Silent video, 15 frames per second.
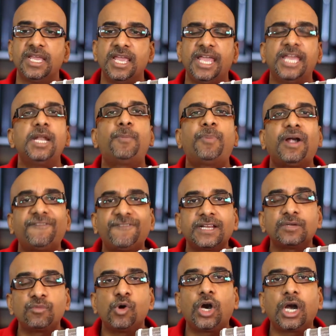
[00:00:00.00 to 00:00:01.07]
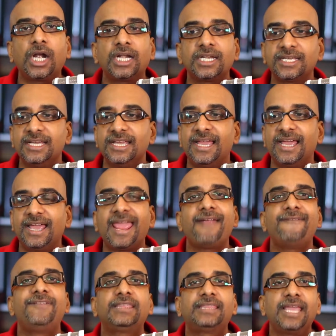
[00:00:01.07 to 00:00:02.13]
In a perfect world,
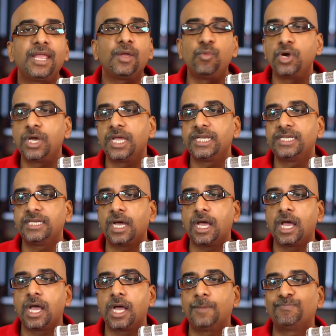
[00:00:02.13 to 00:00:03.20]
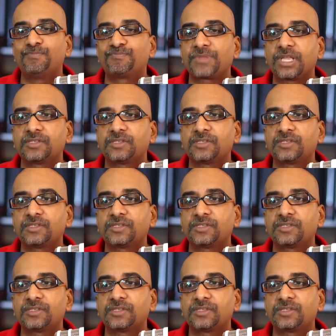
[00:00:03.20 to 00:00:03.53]
everything would um,